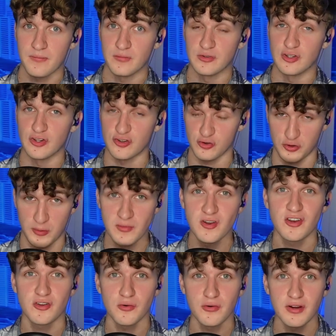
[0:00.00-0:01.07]

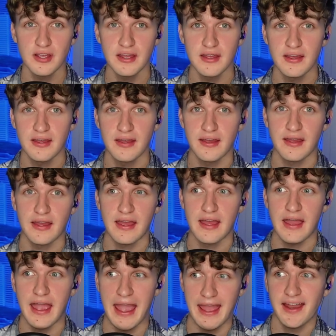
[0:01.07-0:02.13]
discriminatory,
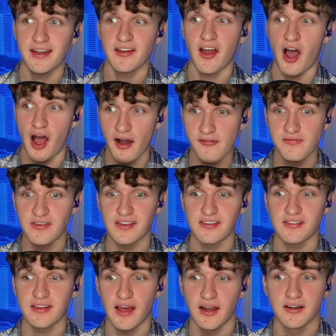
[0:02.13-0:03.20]
and
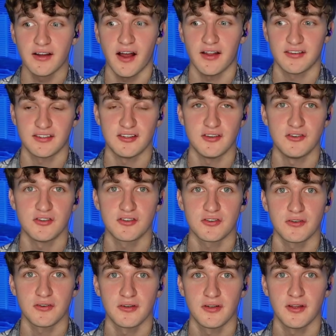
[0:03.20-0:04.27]
obviously
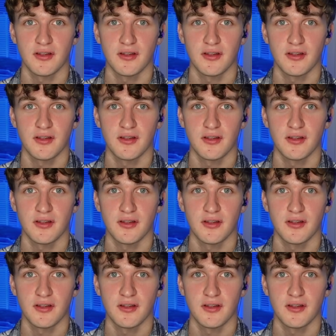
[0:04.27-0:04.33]
unconstitutional,